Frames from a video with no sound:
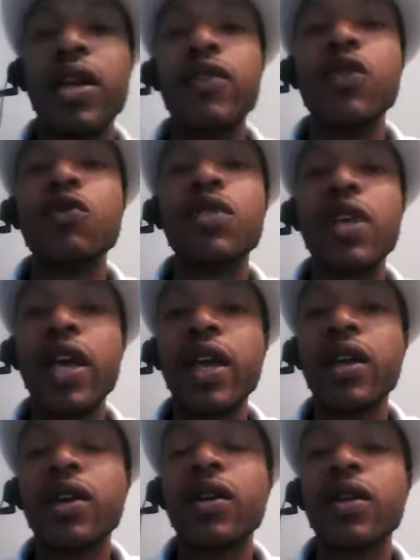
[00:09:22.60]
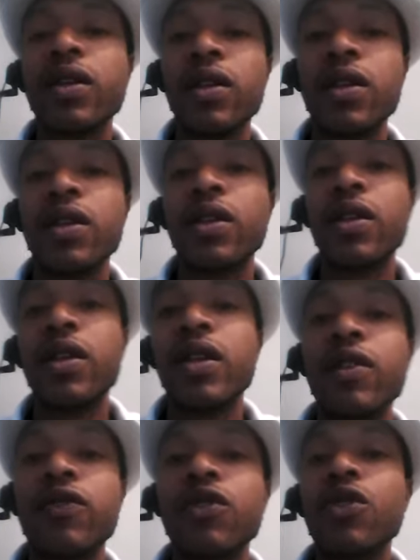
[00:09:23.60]
you take
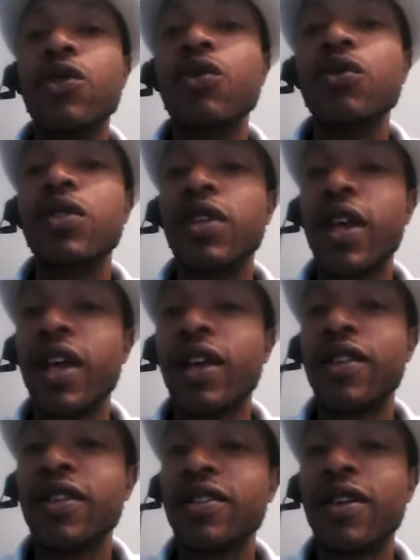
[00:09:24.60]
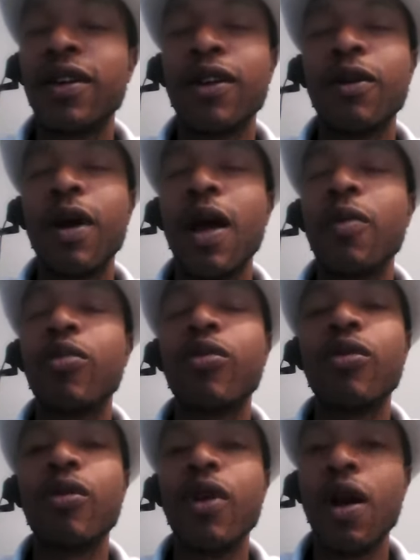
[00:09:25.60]
this herb, I
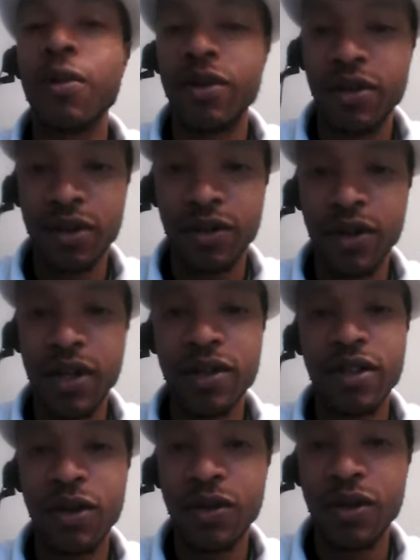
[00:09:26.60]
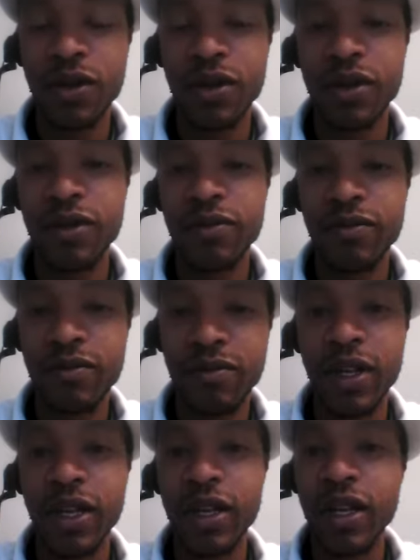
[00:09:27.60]
promise you, it is so good.
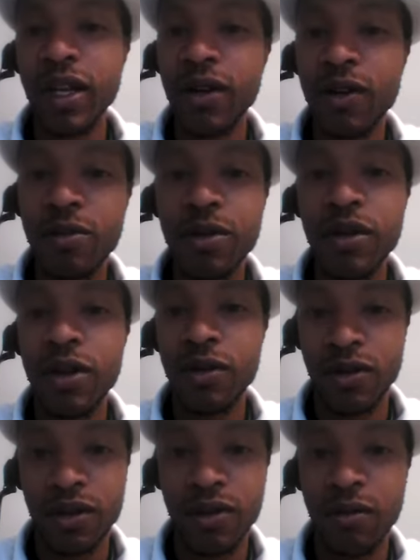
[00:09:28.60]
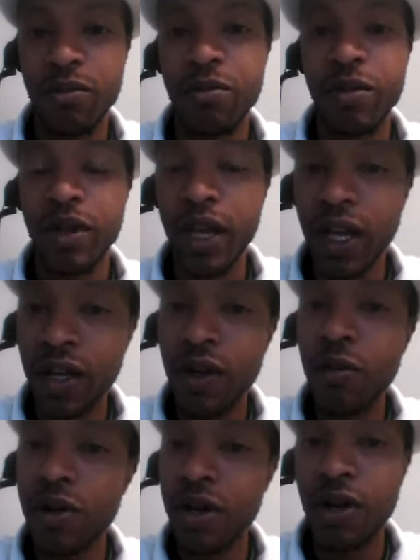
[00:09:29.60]
Then Ginkgo
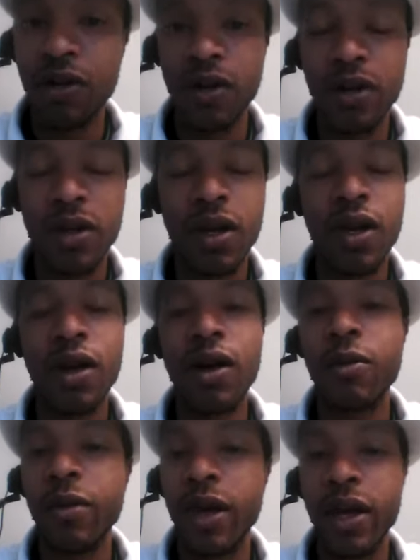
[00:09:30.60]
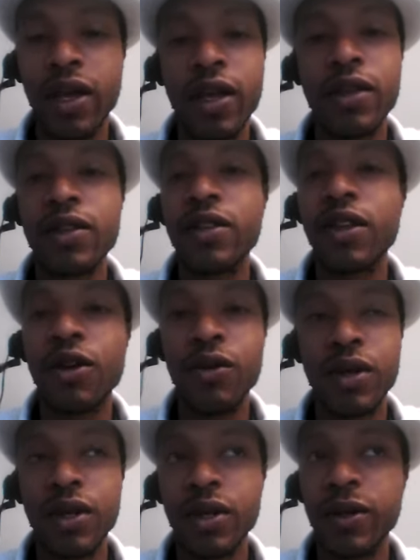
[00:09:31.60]
Bonola. Oh man, it is so
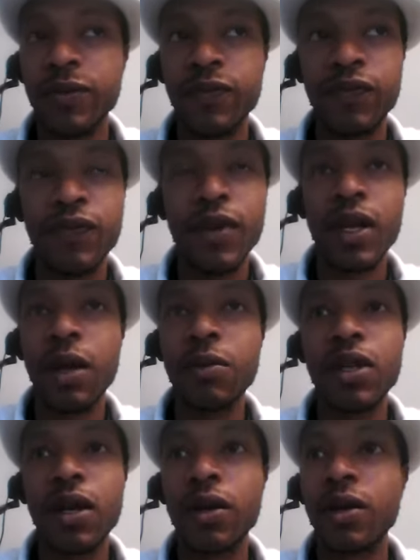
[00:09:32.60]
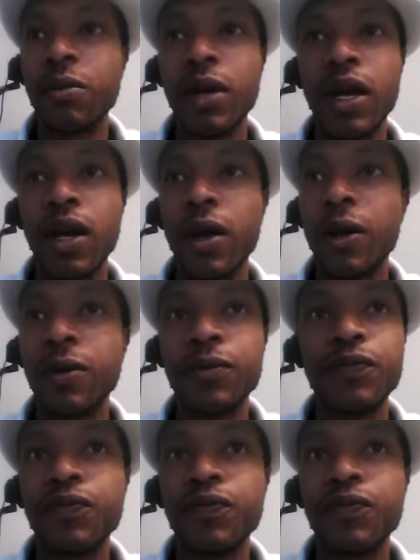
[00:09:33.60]
good. I'm talking about,